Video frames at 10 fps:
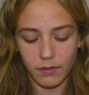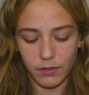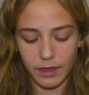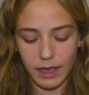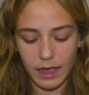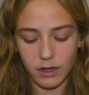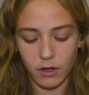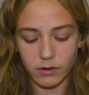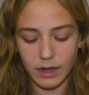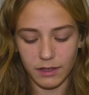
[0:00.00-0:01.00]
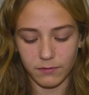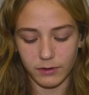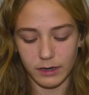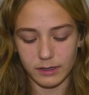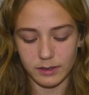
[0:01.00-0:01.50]
They had no
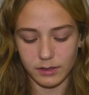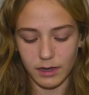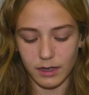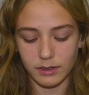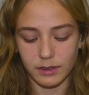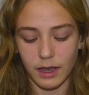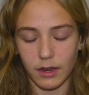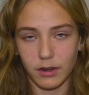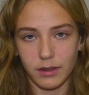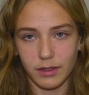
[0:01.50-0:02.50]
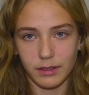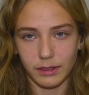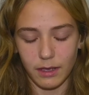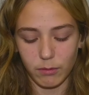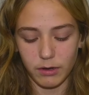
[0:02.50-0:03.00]
confidence in God's care.
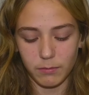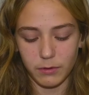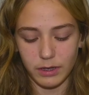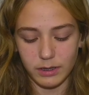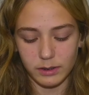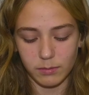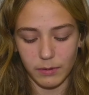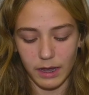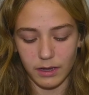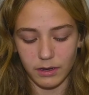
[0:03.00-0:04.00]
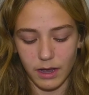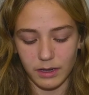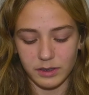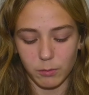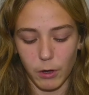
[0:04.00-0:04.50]
They weren't pleased by
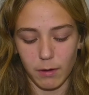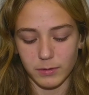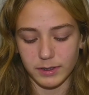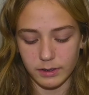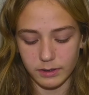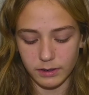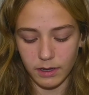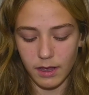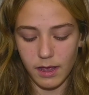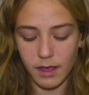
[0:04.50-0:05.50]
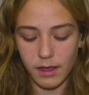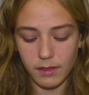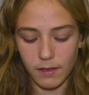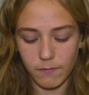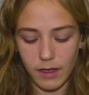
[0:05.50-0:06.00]
God's promises.
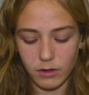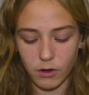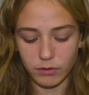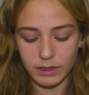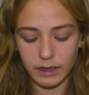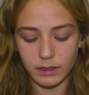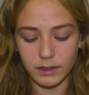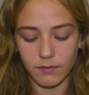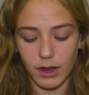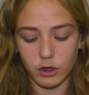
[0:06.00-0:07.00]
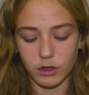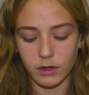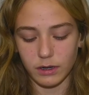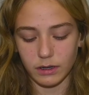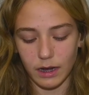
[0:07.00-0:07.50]
They found no satisfaction
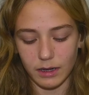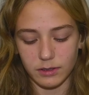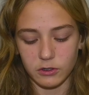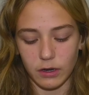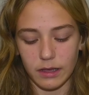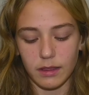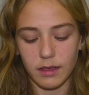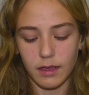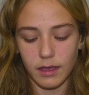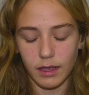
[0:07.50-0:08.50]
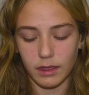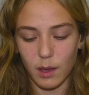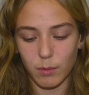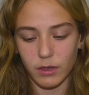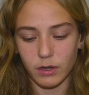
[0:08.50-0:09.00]
in God's strength, and they
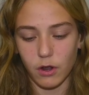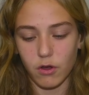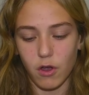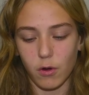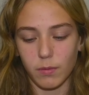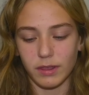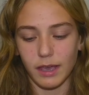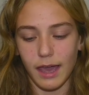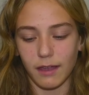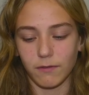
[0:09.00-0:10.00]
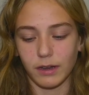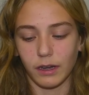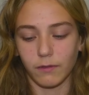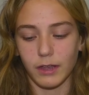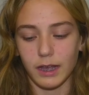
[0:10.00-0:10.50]
put no hope in the advent
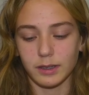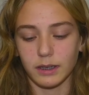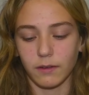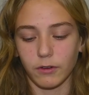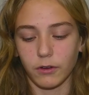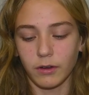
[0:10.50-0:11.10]
of God's Savior.